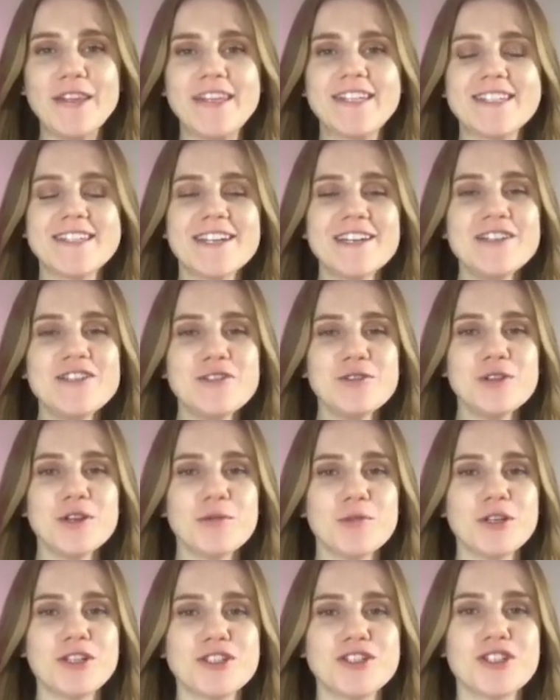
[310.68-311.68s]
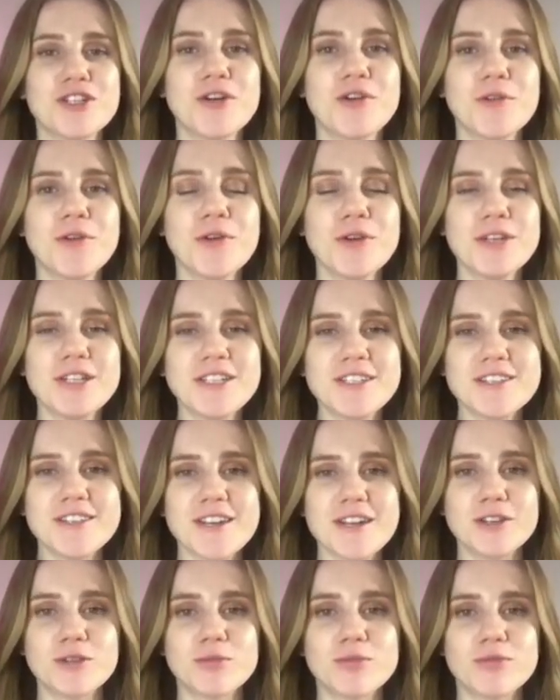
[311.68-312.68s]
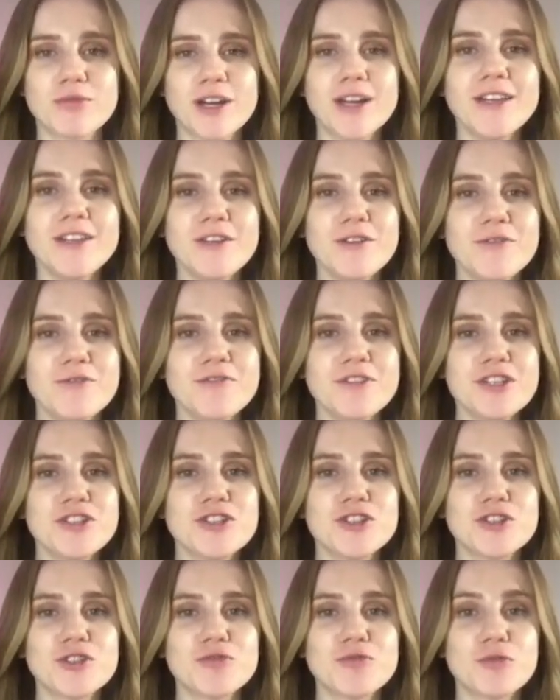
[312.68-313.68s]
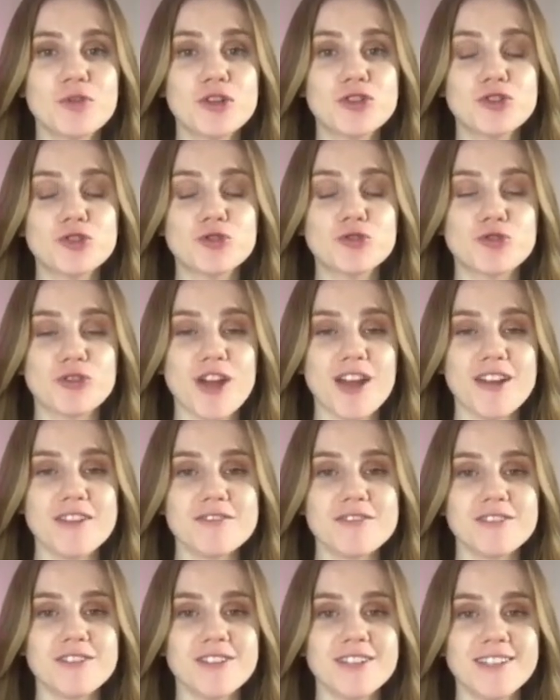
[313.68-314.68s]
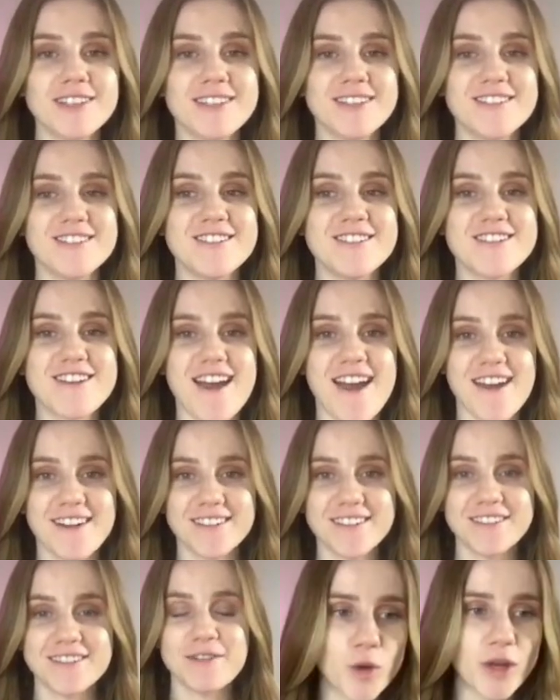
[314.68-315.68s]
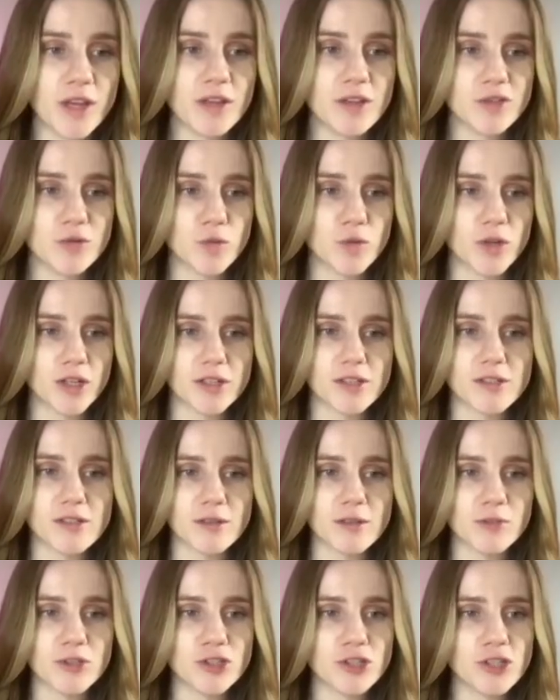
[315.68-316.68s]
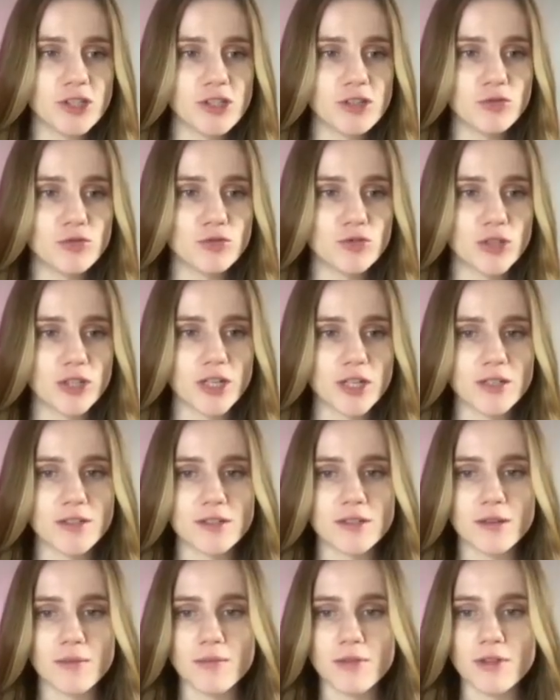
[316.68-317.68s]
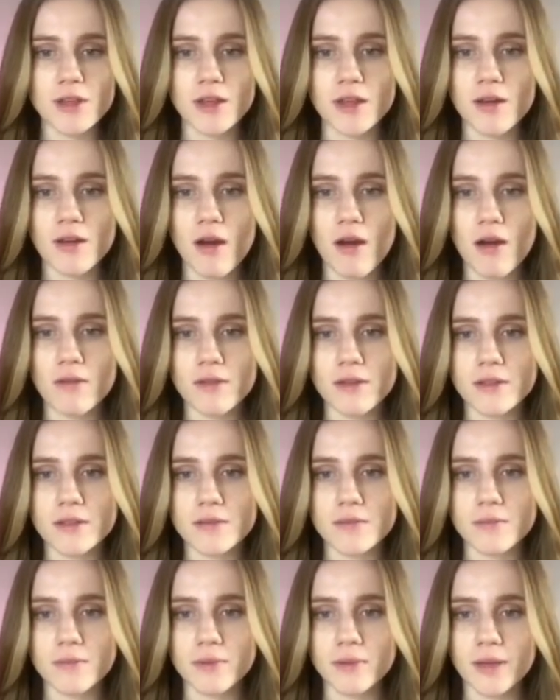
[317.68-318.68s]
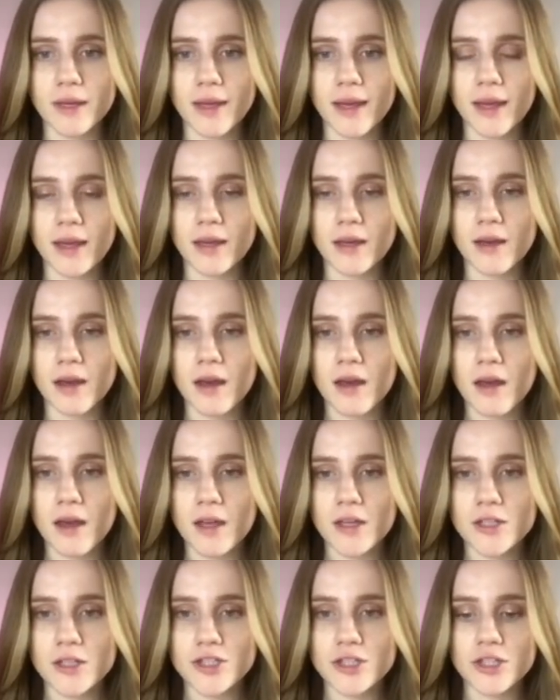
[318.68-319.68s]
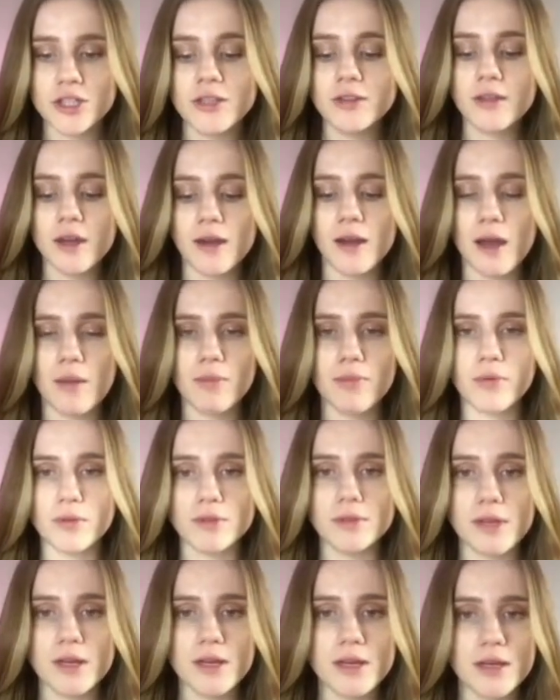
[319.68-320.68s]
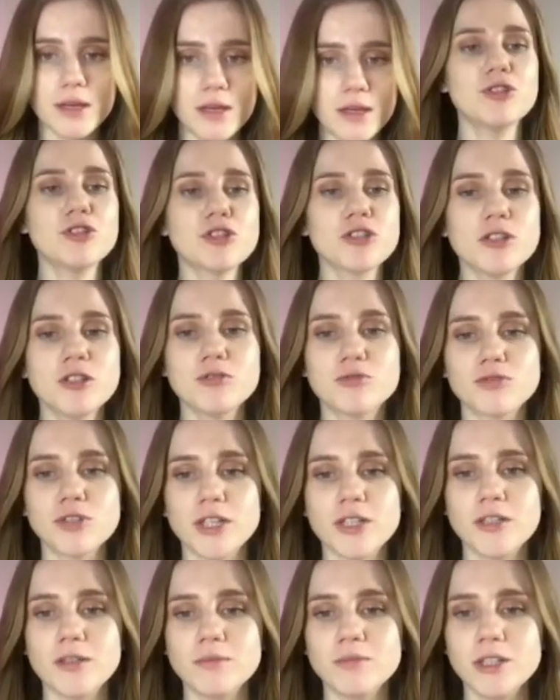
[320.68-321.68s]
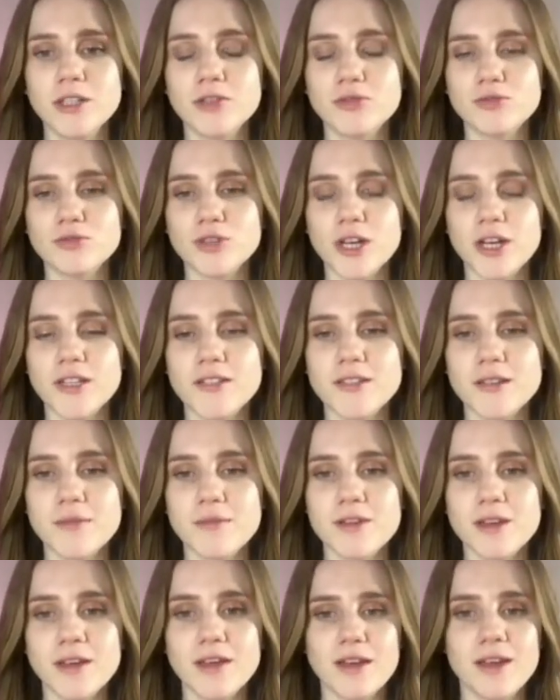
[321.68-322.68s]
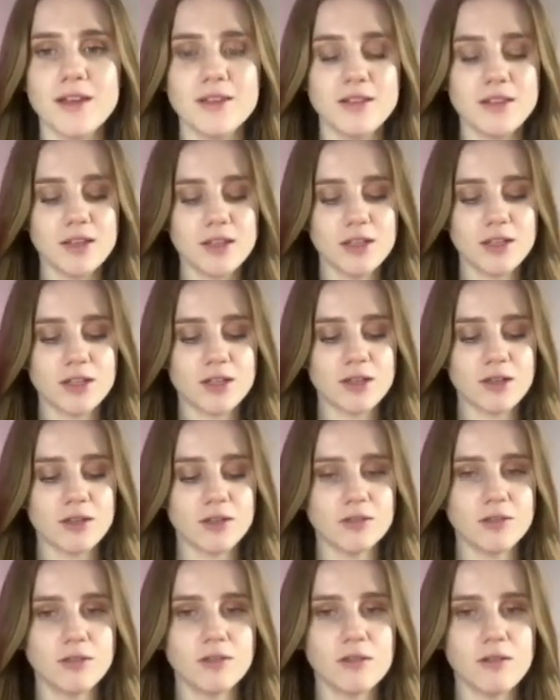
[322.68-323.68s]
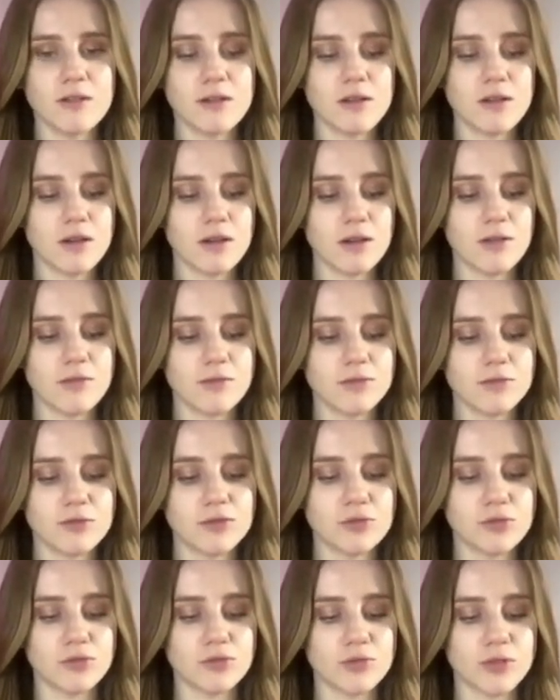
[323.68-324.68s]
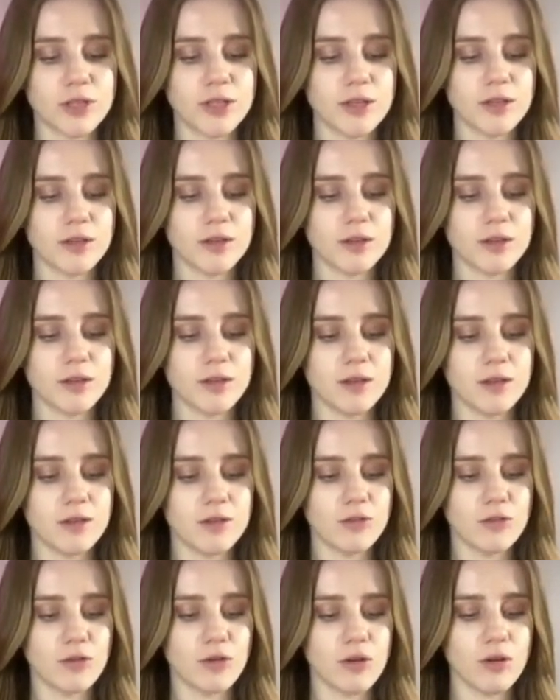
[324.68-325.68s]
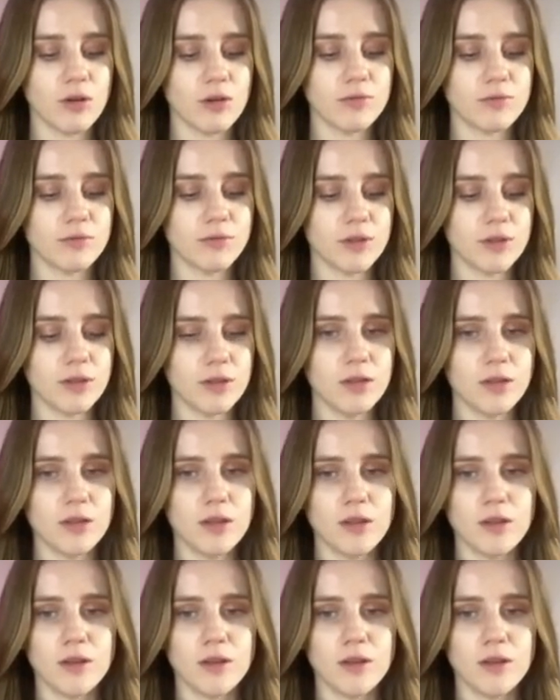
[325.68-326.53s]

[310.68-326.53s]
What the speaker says: the second tool I want to show you is their brand new feature for translating text. The way this works is I'm just gonna write something on this blank sheet that I pulled in. I'm just gonna randomly write something in here. I love drinking coffee